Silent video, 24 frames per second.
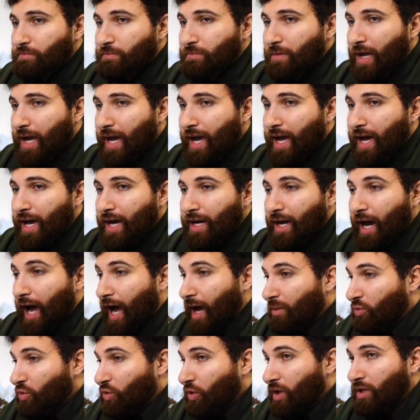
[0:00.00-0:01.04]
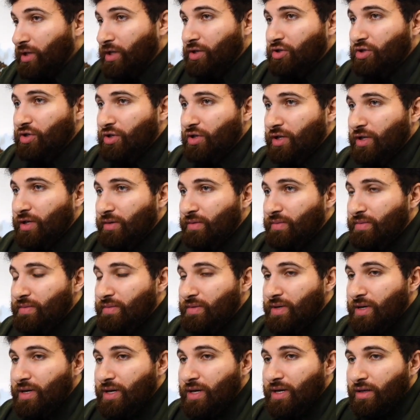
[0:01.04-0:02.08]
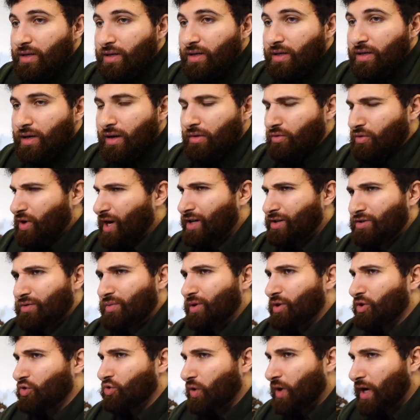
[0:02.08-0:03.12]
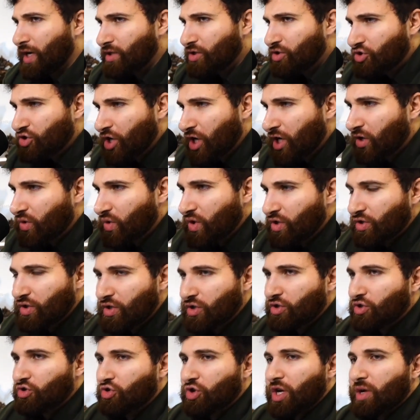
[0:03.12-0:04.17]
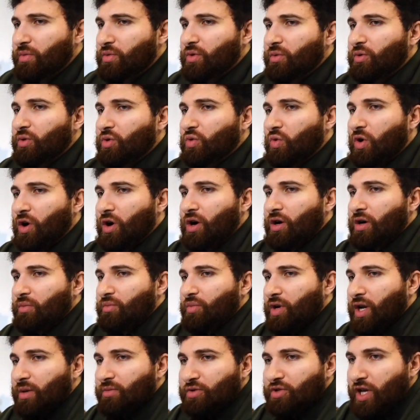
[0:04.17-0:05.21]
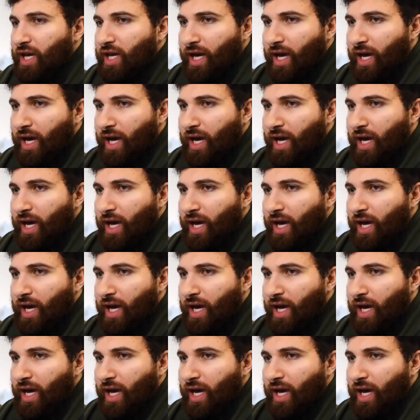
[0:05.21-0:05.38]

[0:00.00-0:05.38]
And I'm willing to, you guys have been crazy generous this stream, don't get me wrong, but I'm saying